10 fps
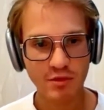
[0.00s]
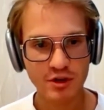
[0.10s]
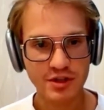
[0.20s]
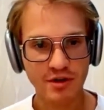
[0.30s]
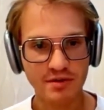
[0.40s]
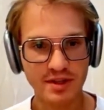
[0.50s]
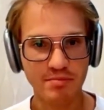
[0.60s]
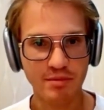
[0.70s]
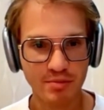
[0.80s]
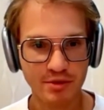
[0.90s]
most of
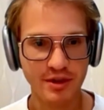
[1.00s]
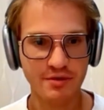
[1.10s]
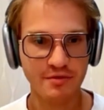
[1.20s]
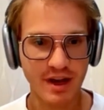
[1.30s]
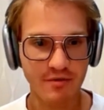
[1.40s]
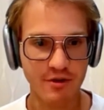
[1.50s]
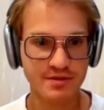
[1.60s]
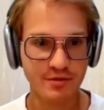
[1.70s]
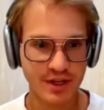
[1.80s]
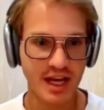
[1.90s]
the popular
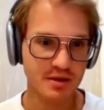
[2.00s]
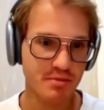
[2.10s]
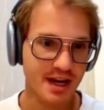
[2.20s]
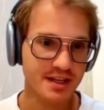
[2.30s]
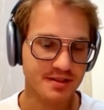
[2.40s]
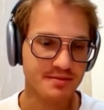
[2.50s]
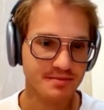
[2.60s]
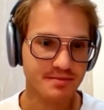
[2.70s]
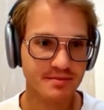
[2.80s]
frameworks for the enterprise.